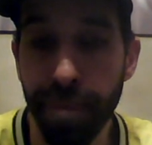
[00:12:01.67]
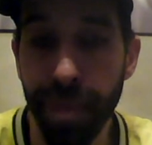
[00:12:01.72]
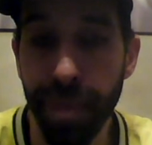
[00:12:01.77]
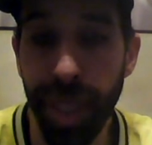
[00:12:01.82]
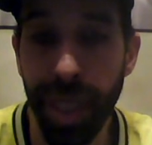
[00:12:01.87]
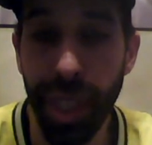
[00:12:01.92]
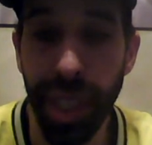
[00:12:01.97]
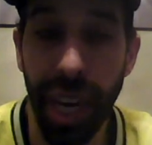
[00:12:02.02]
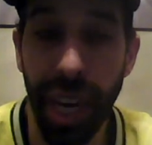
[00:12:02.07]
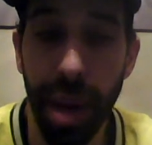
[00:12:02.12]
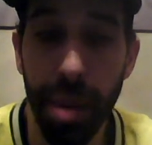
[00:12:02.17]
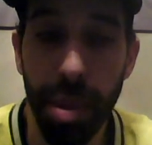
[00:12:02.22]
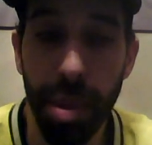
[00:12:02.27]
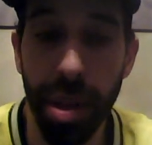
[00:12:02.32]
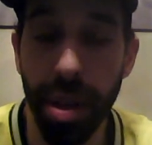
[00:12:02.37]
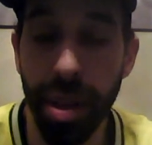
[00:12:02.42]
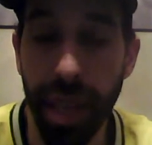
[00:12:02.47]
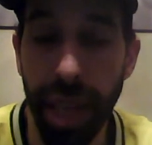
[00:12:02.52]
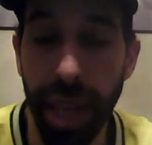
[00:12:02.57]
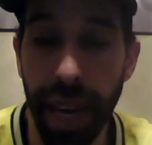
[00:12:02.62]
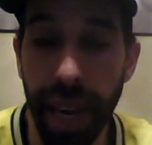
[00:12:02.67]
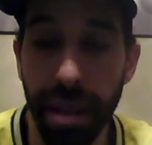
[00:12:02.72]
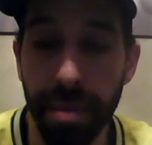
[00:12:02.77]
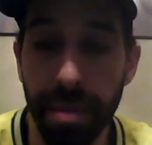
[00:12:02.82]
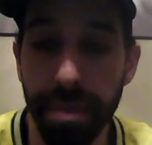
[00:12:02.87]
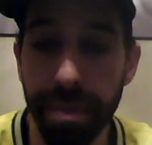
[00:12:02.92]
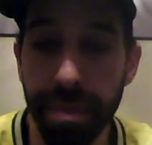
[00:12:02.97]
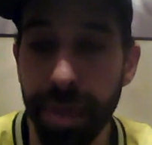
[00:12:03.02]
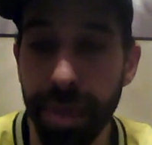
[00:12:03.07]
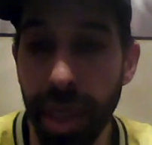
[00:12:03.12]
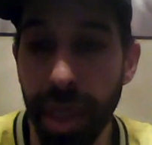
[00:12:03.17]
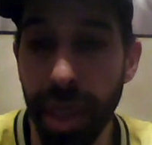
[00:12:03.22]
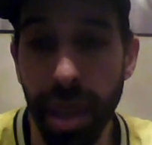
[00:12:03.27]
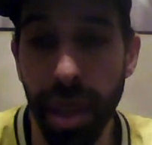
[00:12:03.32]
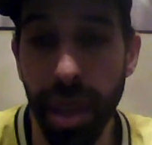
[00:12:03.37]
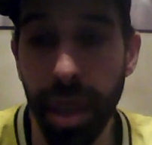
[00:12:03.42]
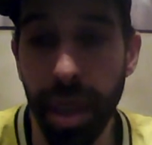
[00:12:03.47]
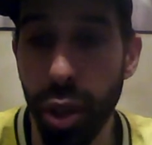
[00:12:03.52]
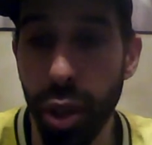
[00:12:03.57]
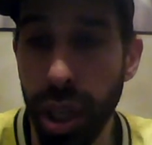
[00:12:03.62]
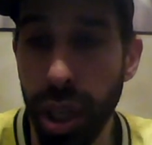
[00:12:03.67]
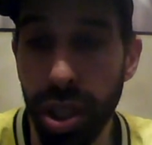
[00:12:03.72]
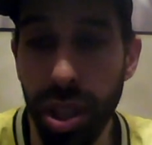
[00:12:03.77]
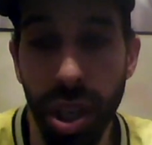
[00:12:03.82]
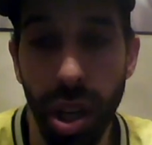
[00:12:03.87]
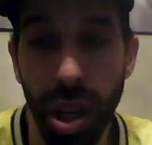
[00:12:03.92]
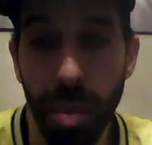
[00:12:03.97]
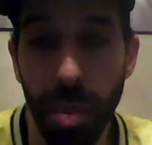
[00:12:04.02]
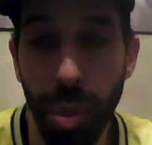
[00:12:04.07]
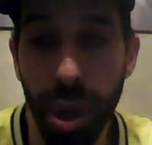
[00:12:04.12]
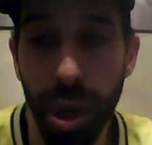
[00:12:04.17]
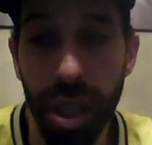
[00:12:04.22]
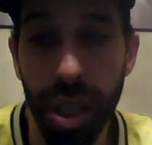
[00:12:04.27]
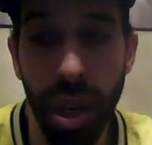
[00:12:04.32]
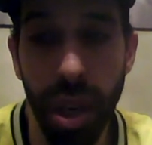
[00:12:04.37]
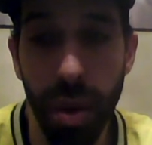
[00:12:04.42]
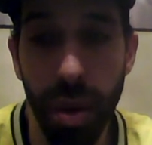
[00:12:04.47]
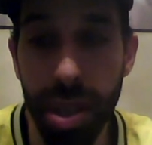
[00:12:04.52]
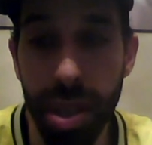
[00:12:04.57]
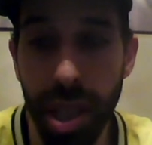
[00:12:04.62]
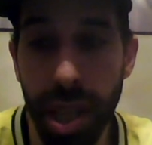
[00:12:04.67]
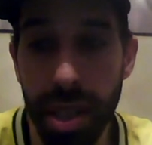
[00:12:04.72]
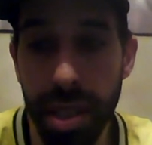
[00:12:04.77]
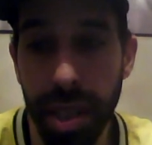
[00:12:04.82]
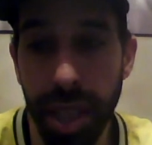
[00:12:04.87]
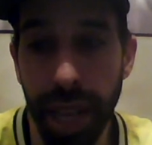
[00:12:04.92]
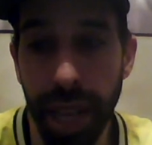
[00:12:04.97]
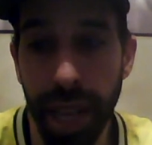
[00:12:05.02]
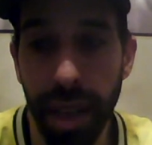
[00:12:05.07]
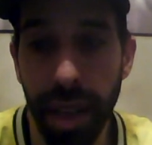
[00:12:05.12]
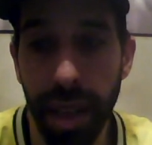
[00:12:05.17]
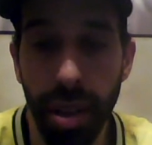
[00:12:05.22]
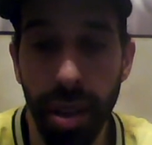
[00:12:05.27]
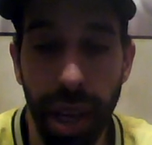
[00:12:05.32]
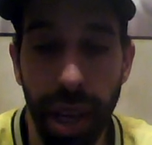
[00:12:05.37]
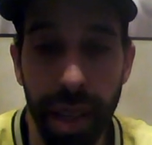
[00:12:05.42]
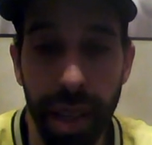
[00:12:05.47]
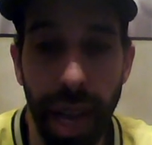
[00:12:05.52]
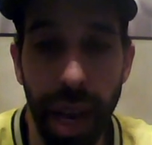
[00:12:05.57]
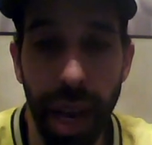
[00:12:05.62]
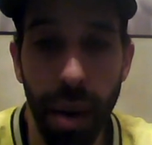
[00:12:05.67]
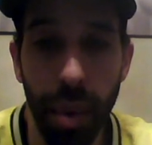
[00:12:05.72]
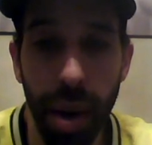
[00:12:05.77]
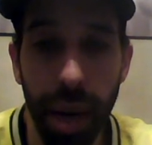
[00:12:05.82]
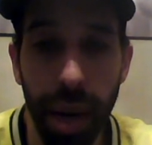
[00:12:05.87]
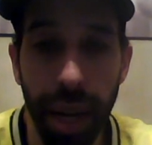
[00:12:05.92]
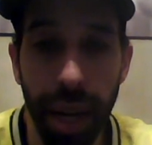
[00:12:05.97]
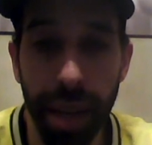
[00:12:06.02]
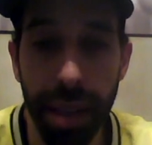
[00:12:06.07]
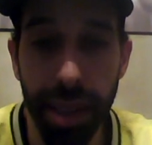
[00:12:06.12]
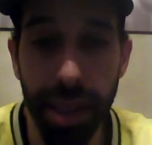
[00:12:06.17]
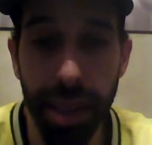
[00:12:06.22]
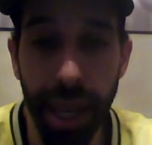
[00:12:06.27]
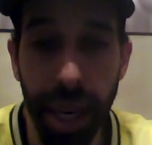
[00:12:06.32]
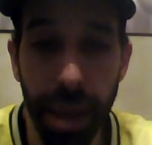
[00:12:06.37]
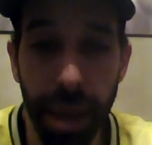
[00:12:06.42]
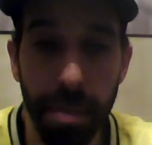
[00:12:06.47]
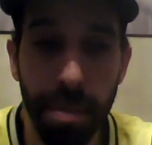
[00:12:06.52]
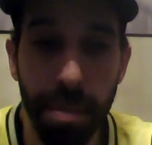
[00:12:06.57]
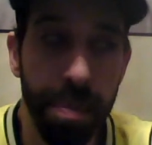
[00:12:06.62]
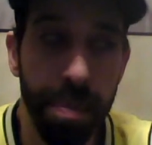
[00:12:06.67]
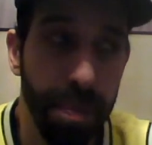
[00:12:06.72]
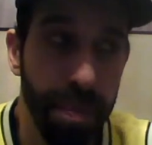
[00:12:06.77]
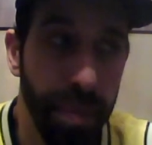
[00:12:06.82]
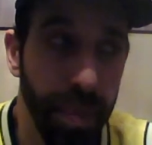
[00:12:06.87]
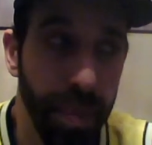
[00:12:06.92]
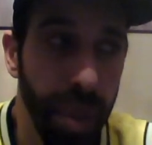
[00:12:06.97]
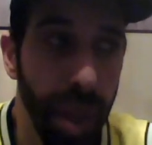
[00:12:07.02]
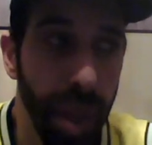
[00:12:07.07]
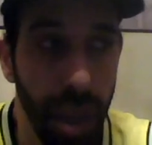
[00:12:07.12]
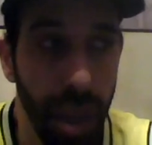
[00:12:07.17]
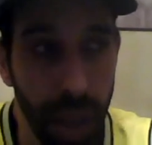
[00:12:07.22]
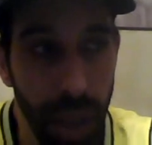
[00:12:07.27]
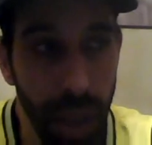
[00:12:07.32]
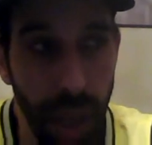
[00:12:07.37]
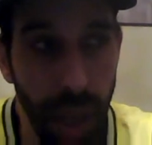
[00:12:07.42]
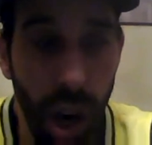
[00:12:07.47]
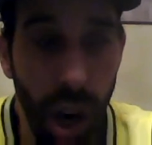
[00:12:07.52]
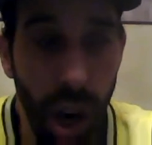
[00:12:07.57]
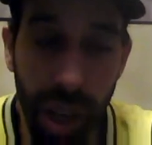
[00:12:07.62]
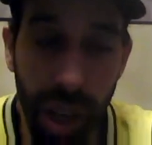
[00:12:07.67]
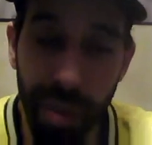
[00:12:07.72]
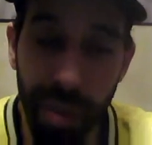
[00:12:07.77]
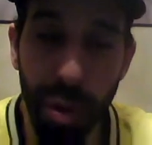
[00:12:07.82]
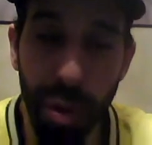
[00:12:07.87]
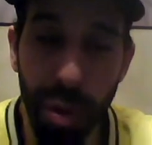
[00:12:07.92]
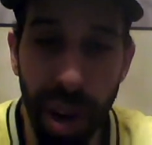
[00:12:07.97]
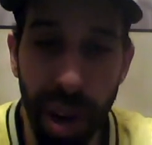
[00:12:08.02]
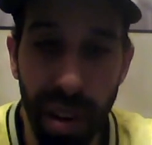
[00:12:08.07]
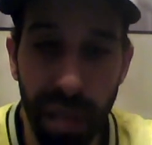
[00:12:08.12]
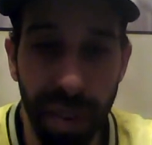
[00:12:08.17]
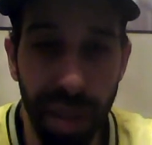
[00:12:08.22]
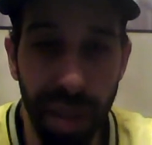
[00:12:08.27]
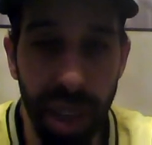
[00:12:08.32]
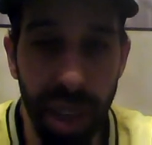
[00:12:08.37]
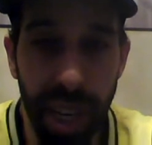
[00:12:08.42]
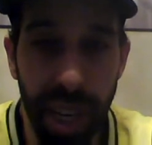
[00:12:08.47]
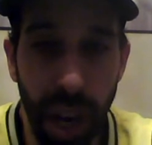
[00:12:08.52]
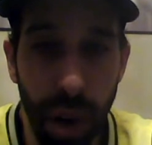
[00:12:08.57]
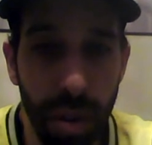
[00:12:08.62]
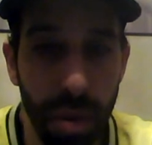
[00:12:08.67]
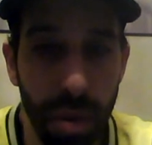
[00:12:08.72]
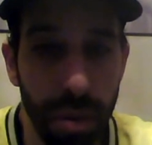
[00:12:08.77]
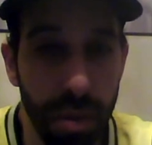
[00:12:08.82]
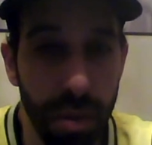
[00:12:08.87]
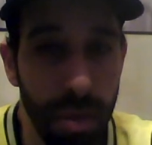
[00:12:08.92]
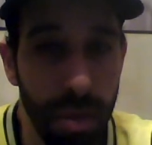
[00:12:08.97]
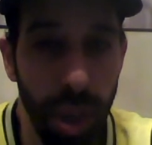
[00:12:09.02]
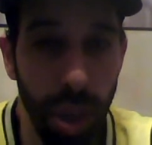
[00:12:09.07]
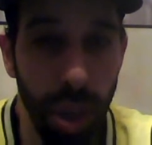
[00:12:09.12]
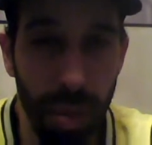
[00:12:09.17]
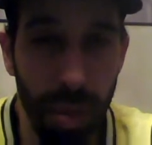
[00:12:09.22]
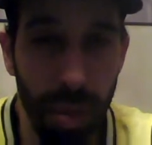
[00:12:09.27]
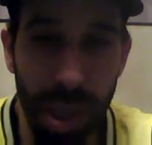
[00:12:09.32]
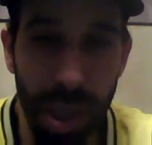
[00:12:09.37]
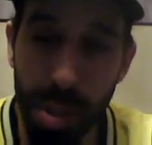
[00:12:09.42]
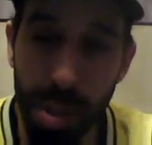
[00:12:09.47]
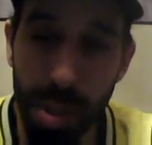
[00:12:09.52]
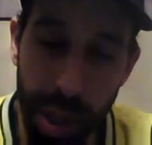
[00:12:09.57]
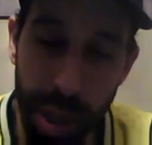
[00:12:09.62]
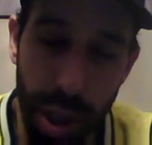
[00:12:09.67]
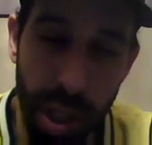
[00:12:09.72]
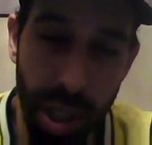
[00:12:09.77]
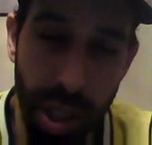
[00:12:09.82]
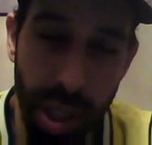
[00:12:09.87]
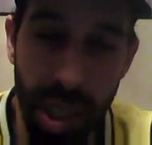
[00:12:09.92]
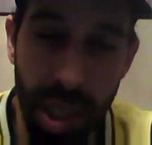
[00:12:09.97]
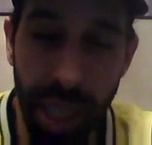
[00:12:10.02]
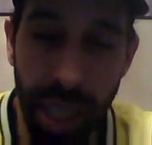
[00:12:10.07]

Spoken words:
you can't. Jason Briggs always says you can't look at it that way. I'll give them the benefit of the doubt, especially since